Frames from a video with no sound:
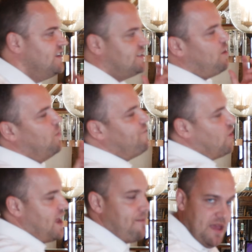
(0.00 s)
So we've
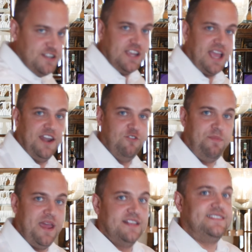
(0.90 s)
got our magic
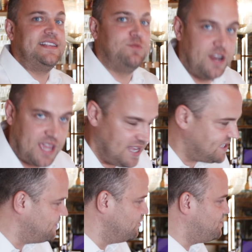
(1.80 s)
£100. That's what a
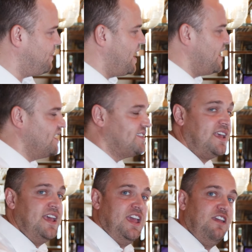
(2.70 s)
customer is paying us.
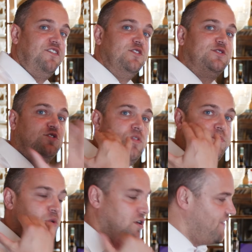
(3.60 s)
If you
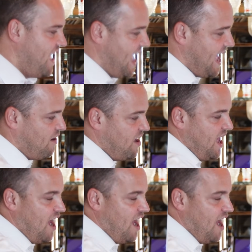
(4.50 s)
strip all of that out,